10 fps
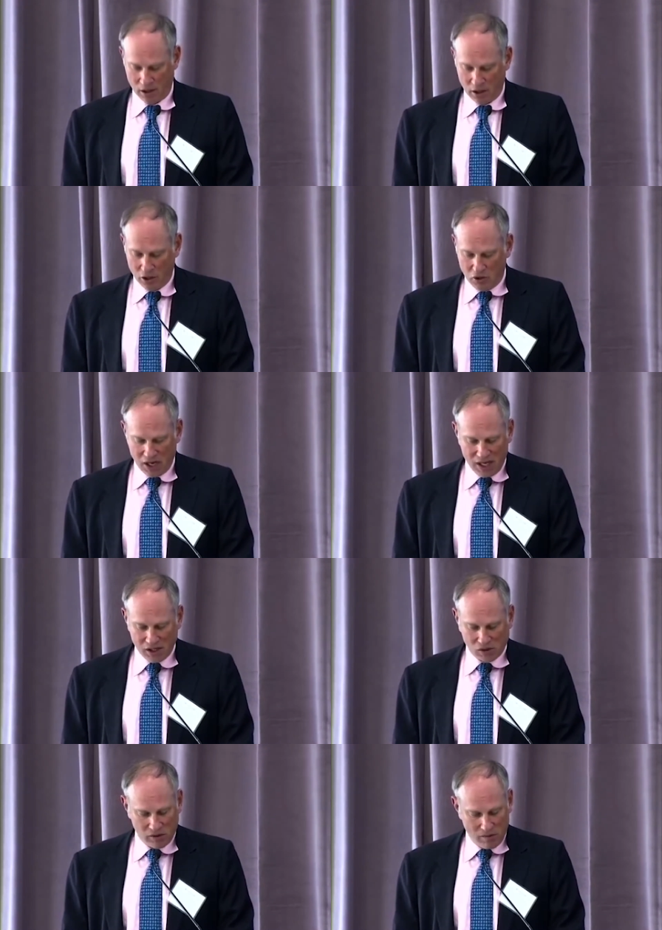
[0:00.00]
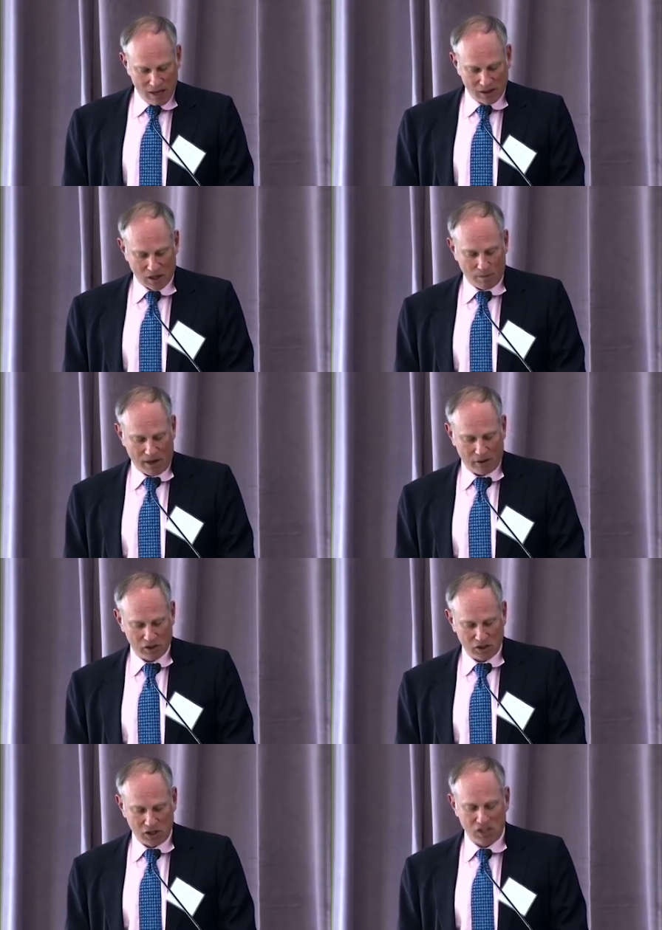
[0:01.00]
You can easily make the
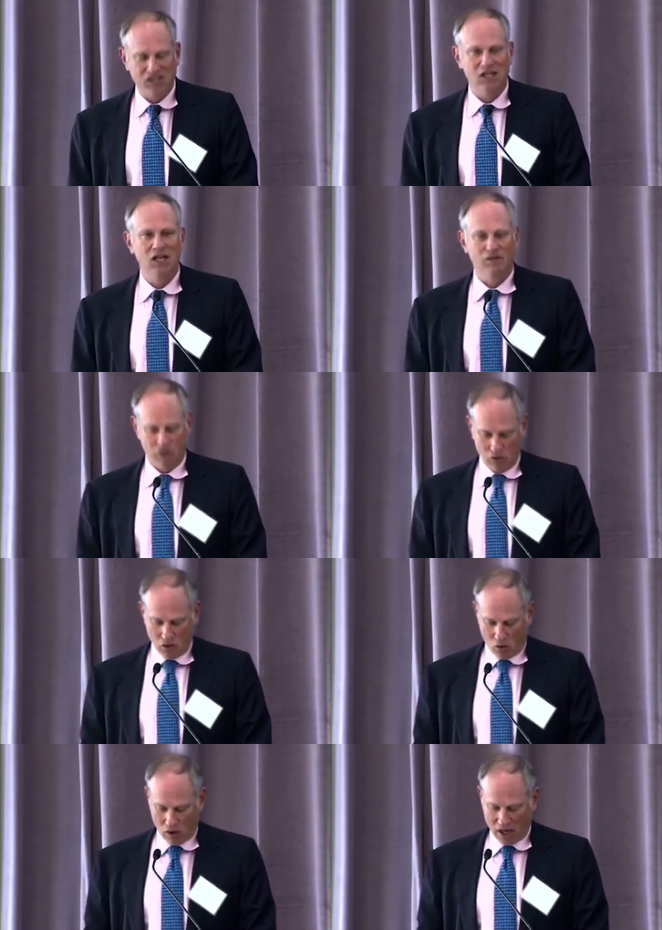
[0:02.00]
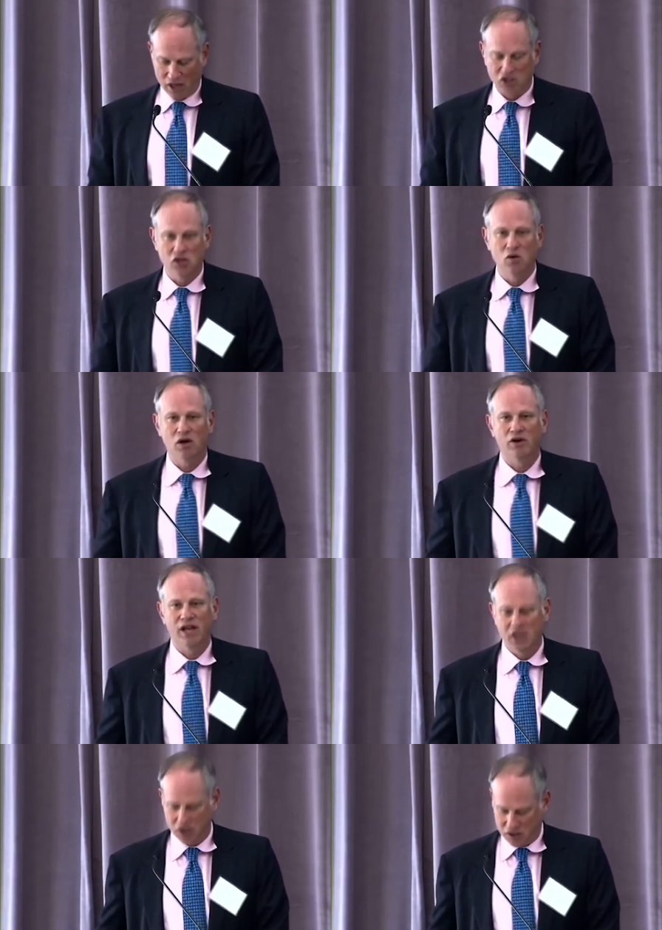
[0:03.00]
comparison that the City of New York and its 200
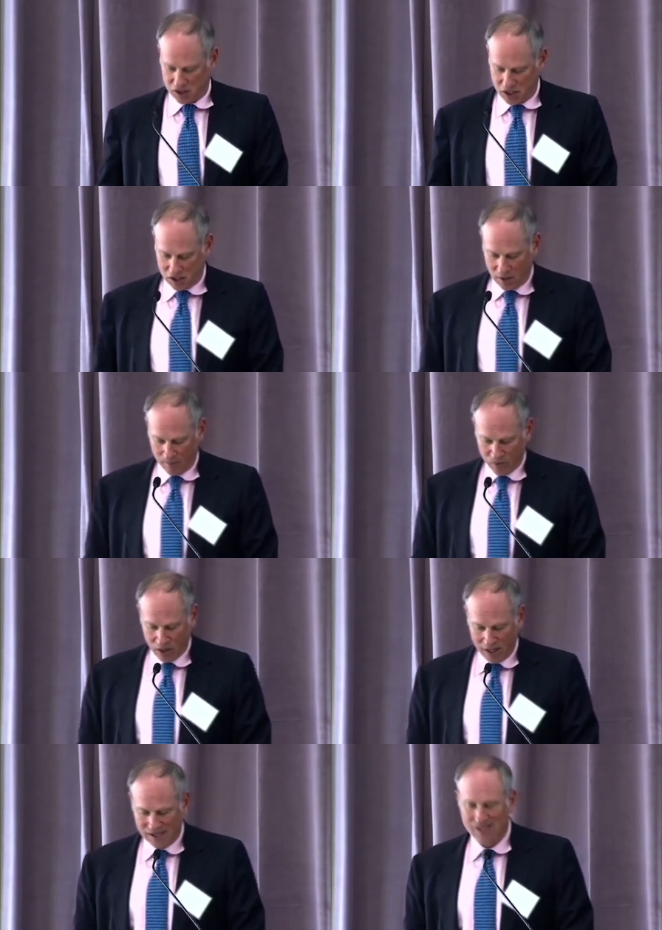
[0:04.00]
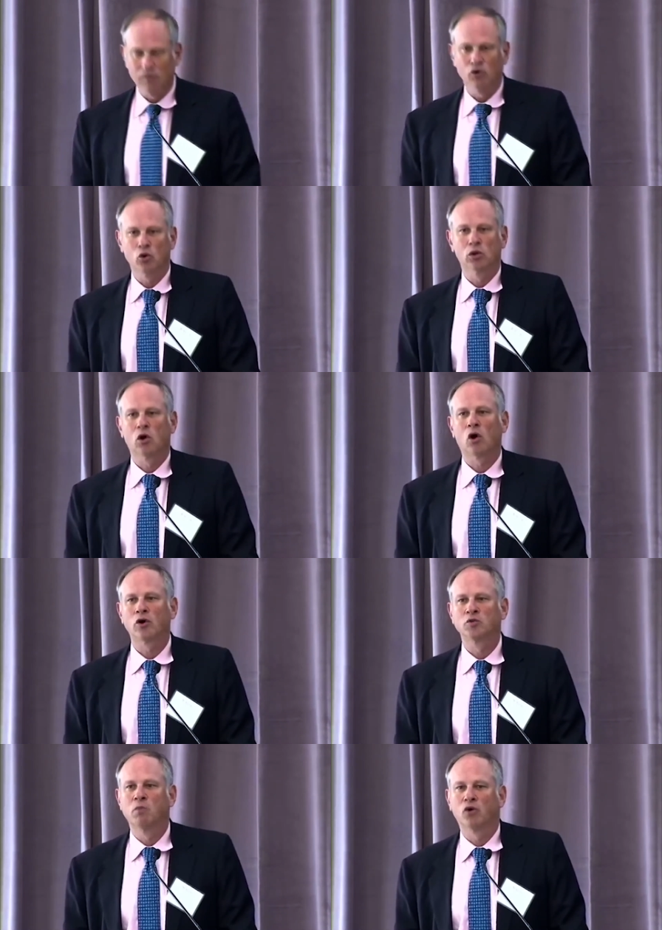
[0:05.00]
agencies is similar to a
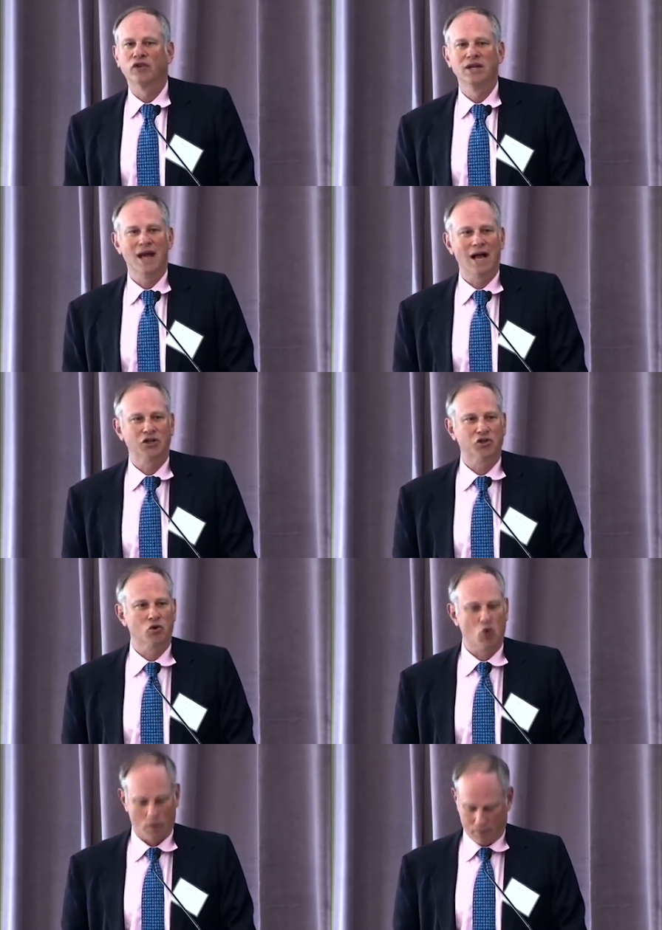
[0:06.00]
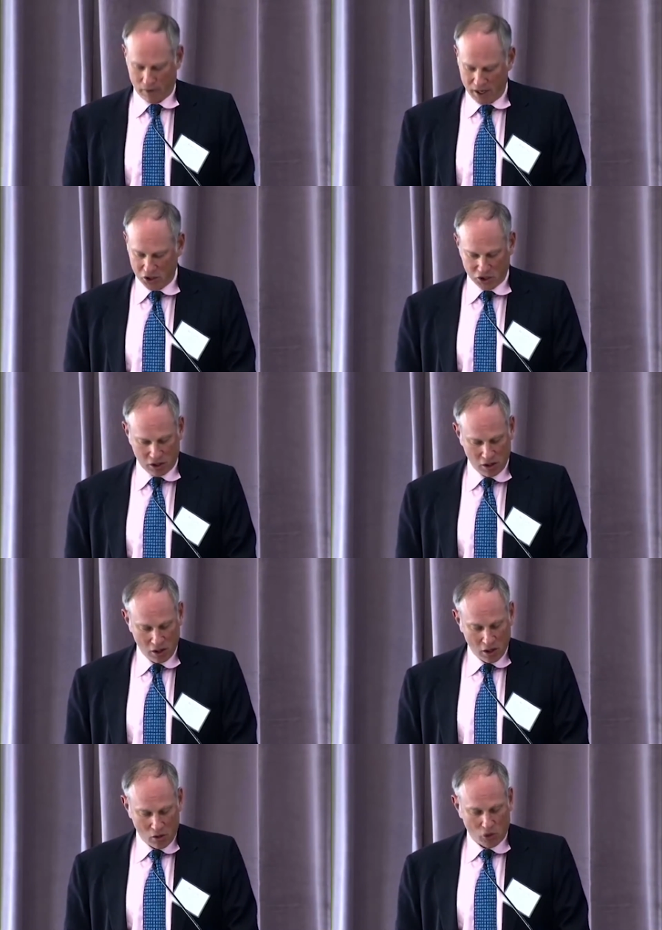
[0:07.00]
large multinational corporation
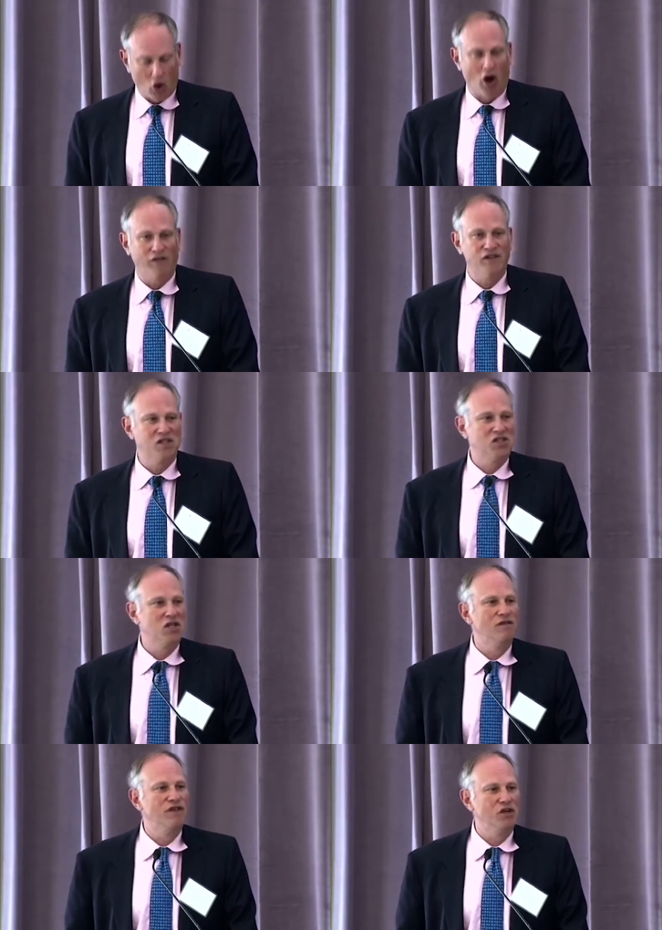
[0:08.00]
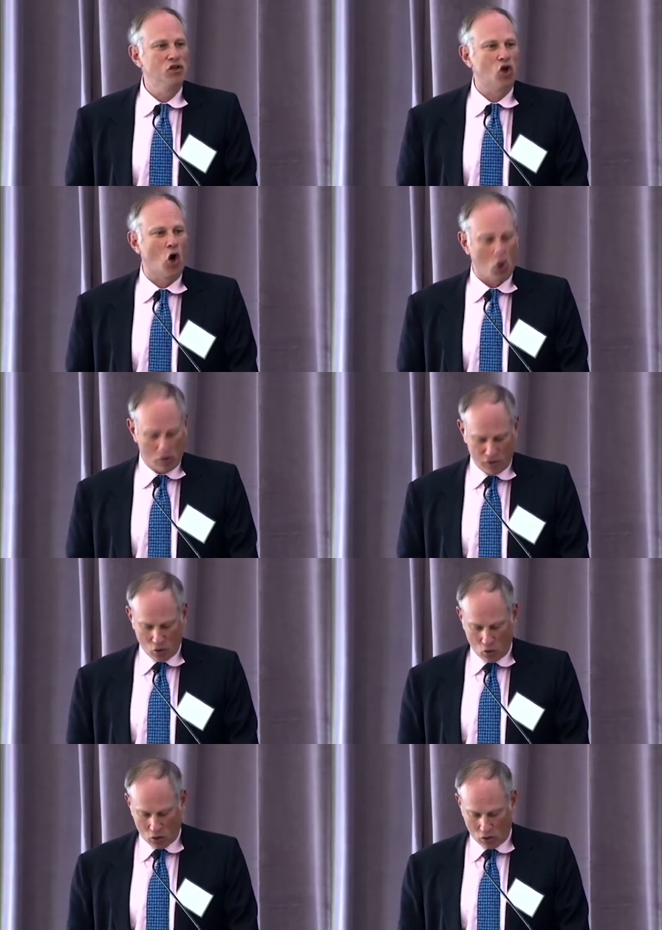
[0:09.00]
with offices and divisions all over the
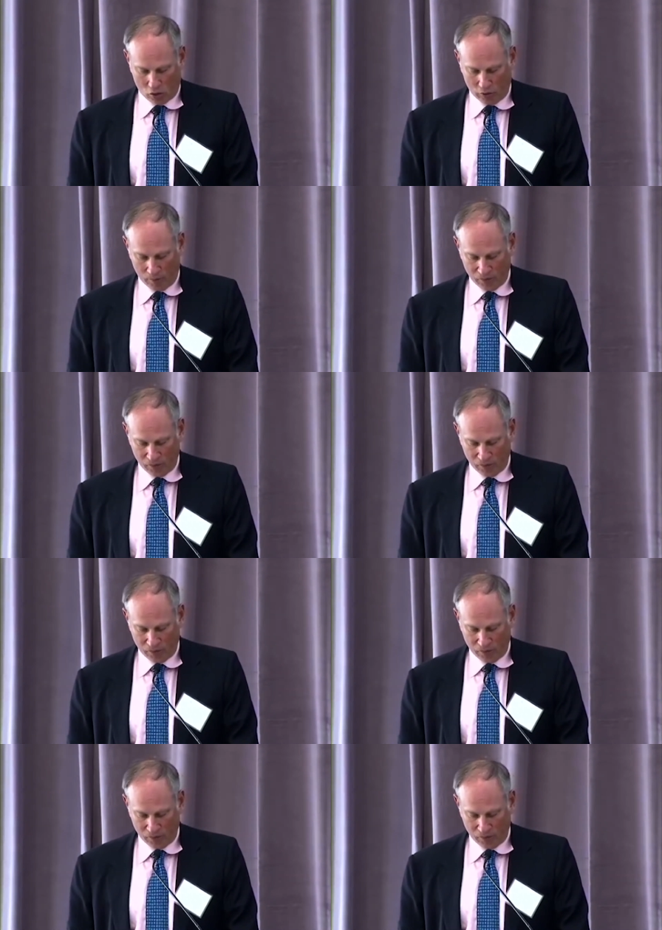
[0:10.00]
world.